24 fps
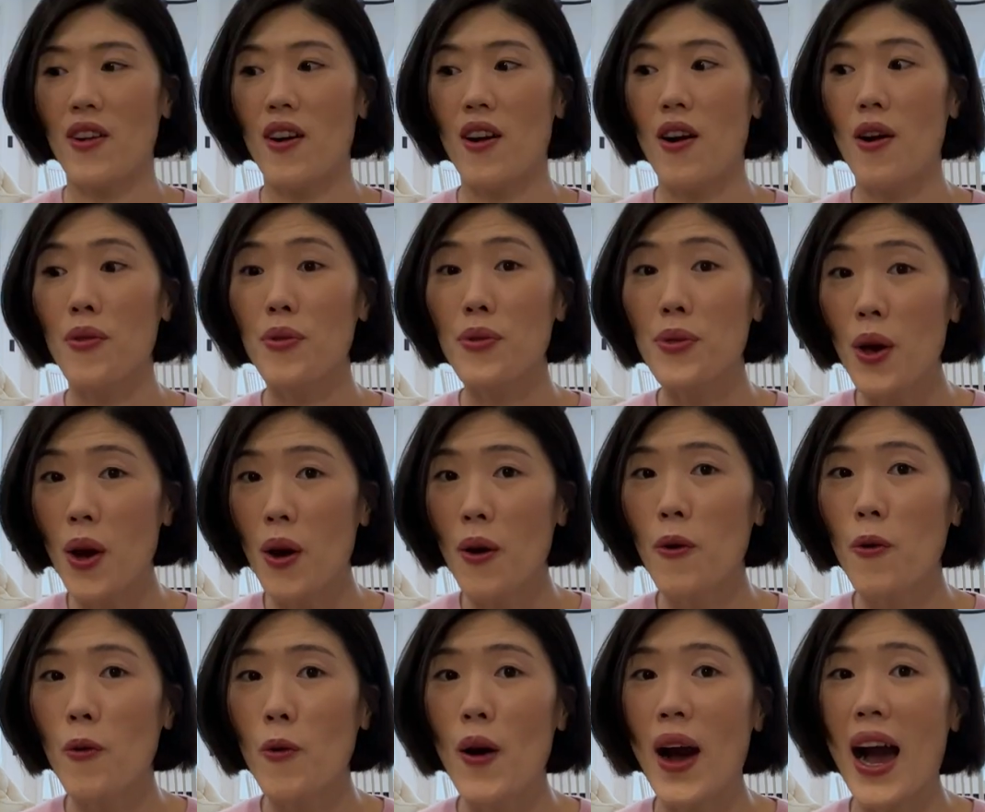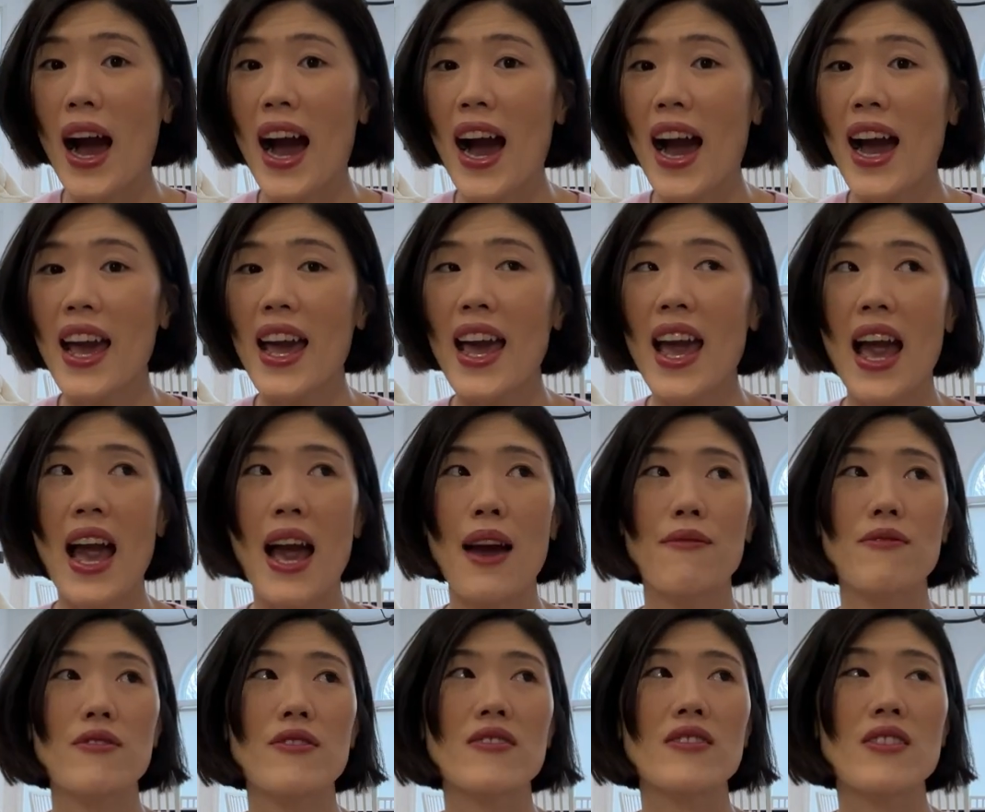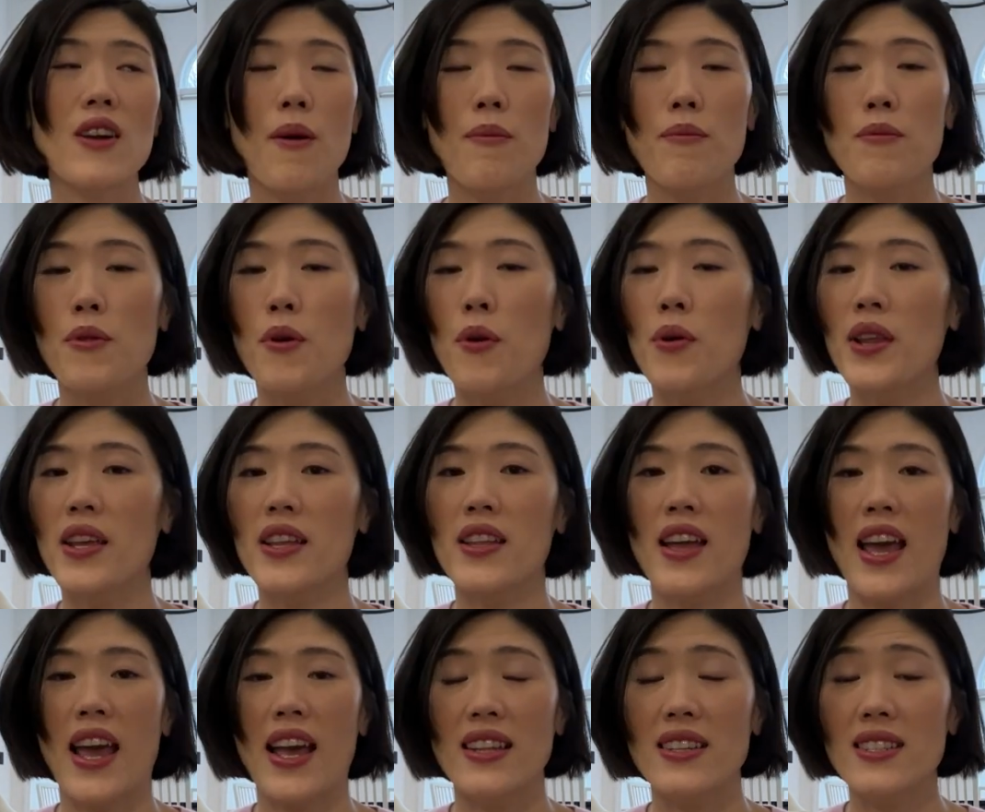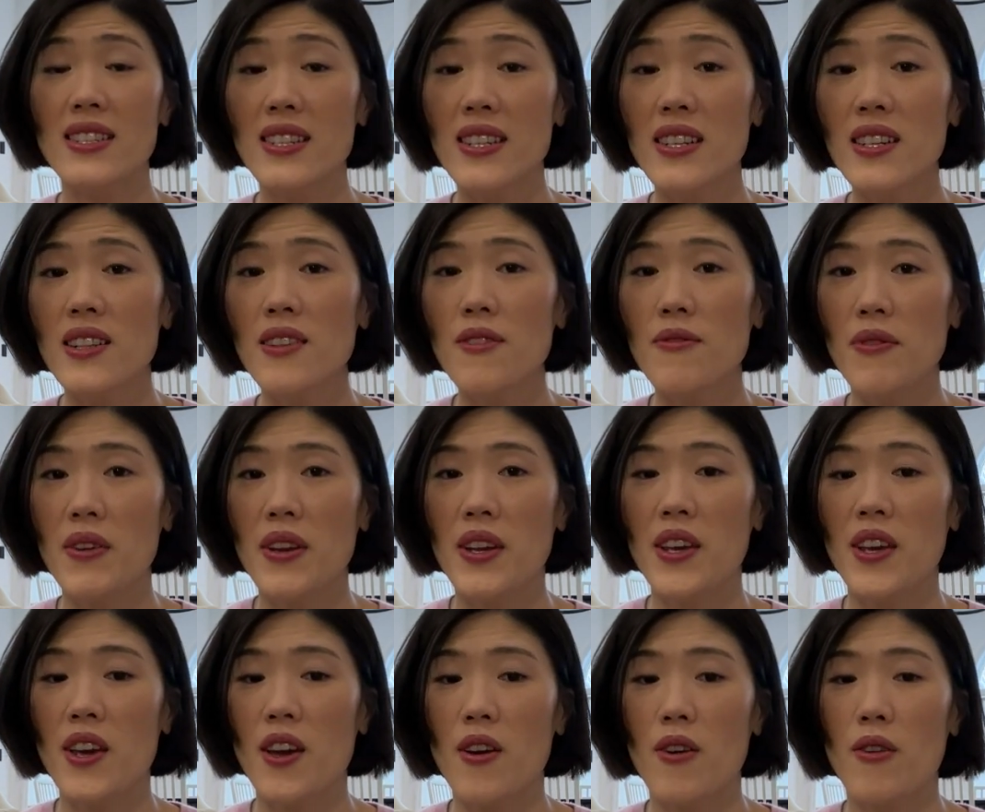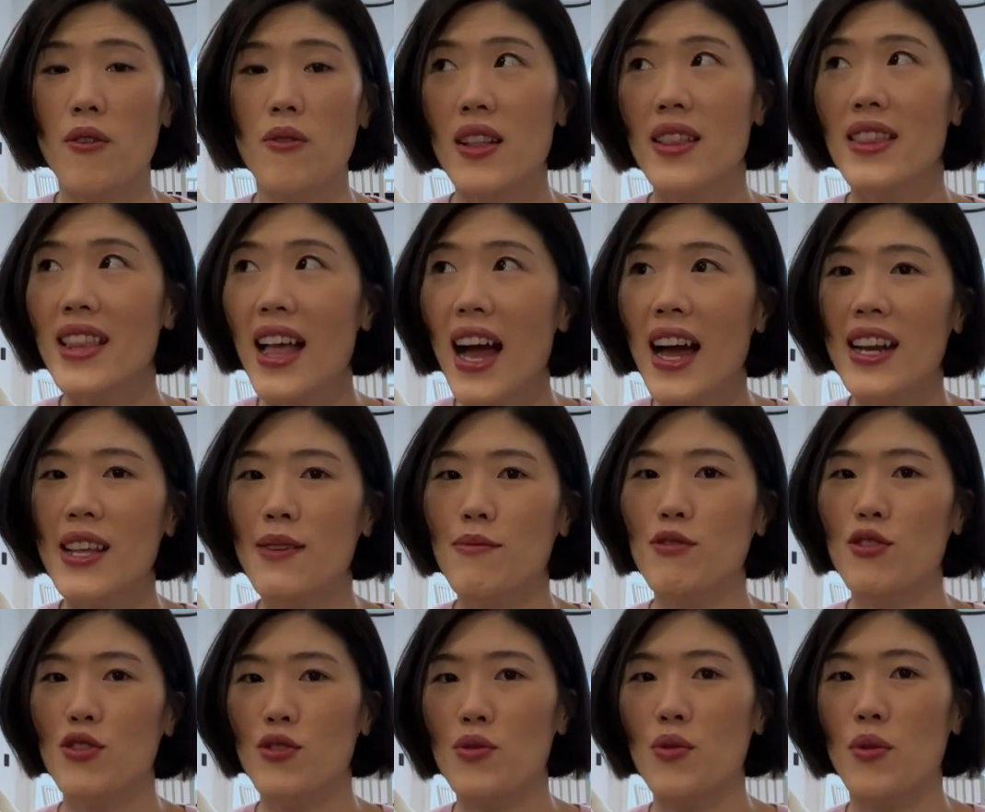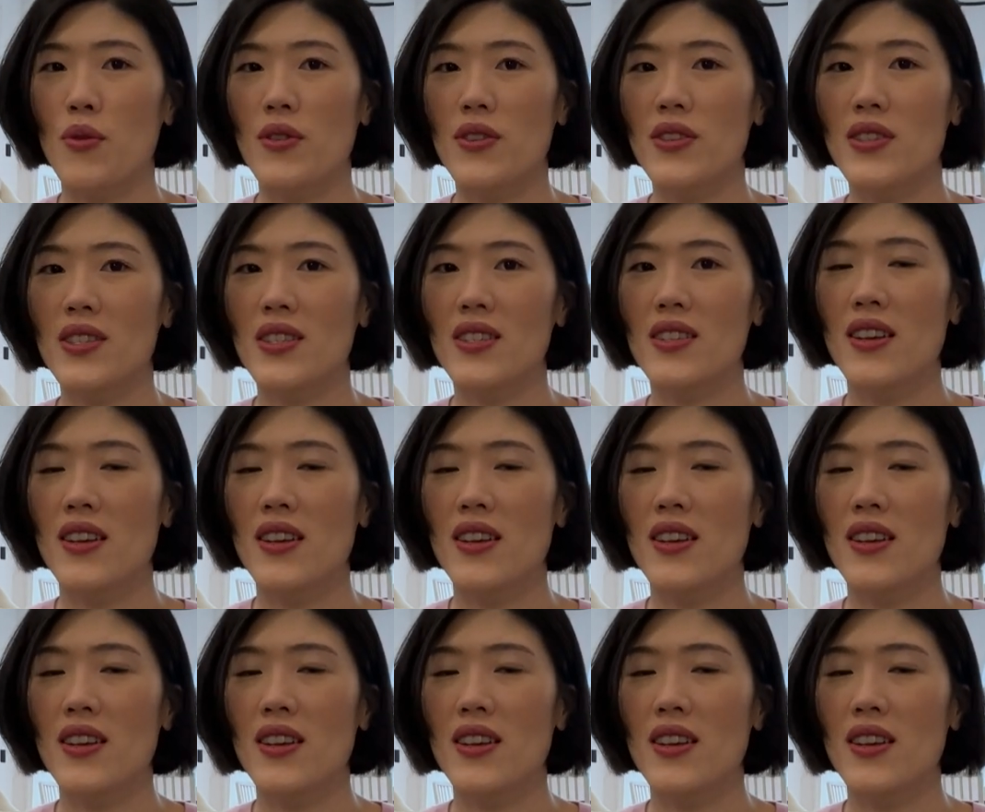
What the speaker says: Although I haven't uploaded a single video, not even shorts.